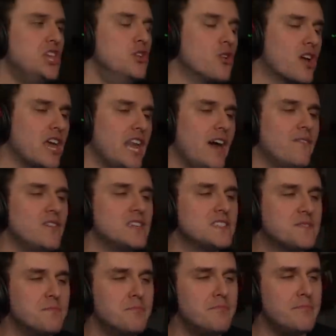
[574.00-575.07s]
You can have as
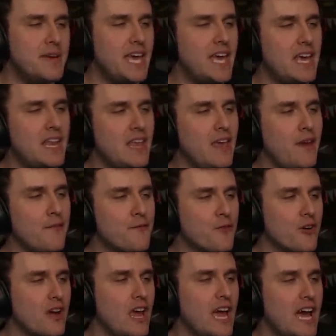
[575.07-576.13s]
many
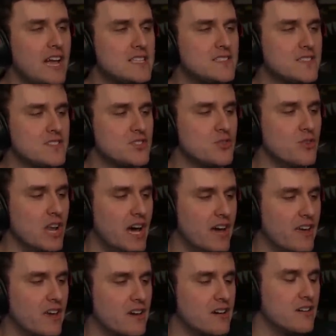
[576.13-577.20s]
free hats as you
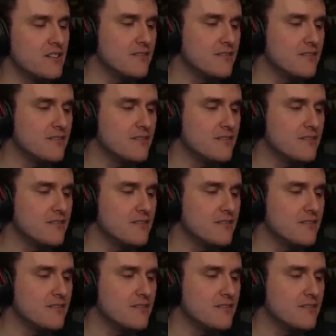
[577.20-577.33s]
like.